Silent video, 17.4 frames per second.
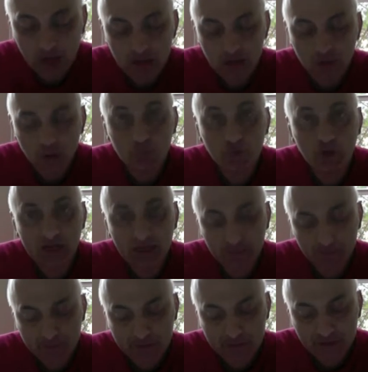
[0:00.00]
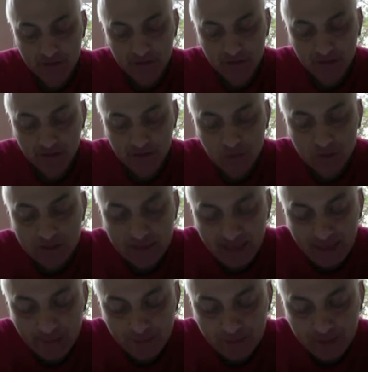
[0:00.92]
Or perhaps it was the
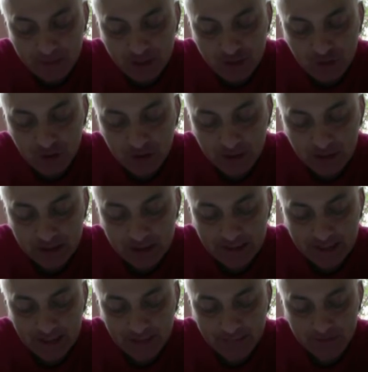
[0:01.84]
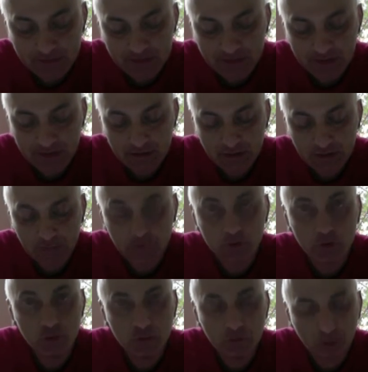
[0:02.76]
empty, shrunken cavity of
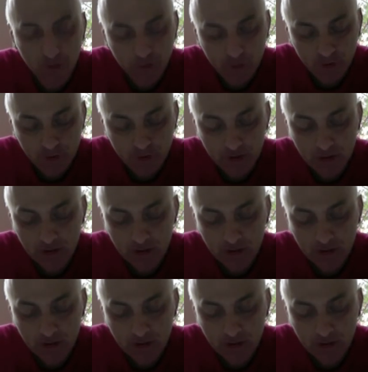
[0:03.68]
her own mother,